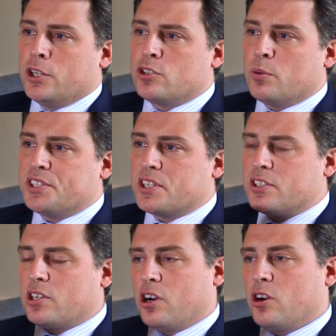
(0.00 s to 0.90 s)
So it's a
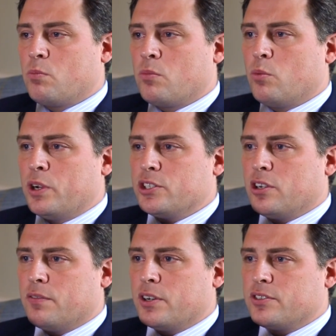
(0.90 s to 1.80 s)
term which
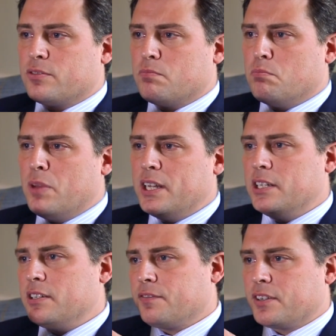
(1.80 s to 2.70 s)
covers
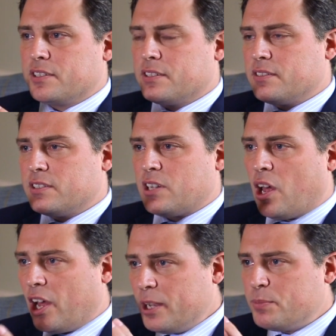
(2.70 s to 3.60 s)
many different
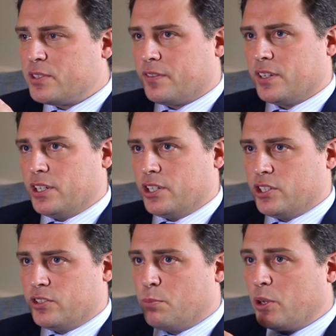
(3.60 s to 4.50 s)
types of
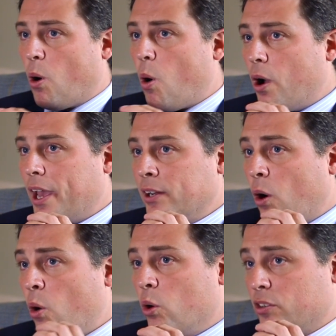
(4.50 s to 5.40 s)
conditions, but in
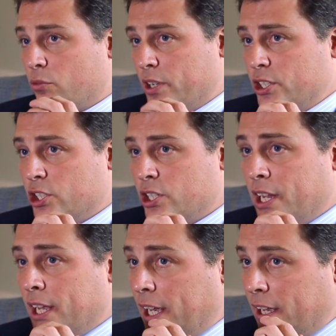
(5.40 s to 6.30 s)
all of which
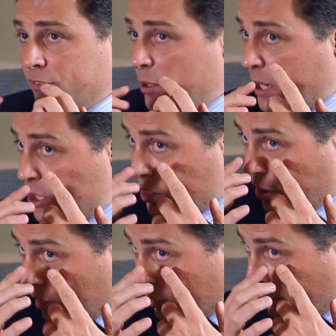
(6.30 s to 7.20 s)

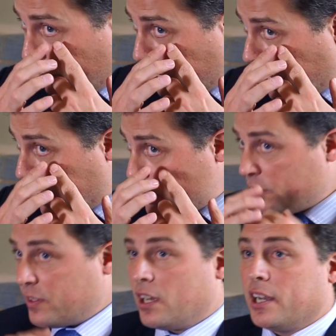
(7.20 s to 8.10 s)
inflammation on the very edge
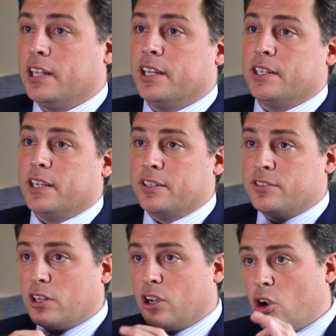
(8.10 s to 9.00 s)
of the eyelid
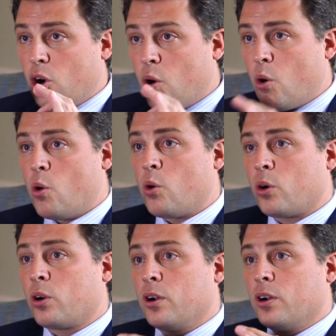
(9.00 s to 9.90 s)
is the
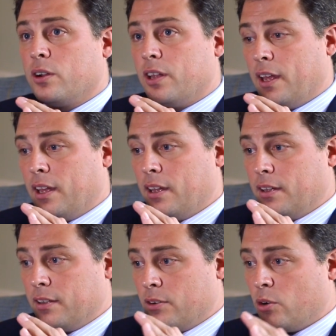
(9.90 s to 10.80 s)
core
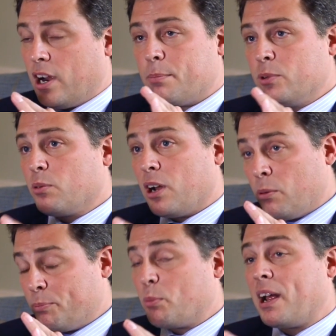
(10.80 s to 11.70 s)

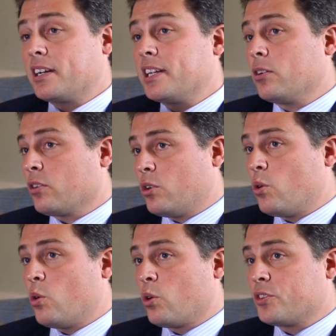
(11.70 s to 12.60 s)
abnormality or
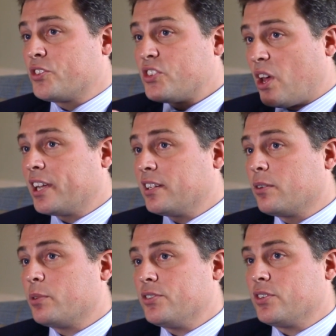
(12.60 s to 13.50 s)
core sign
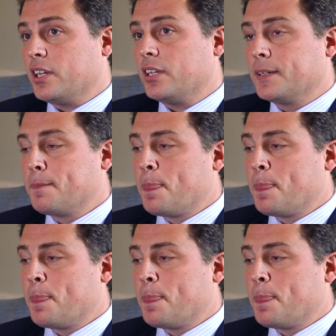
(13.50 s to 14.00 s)
that we see.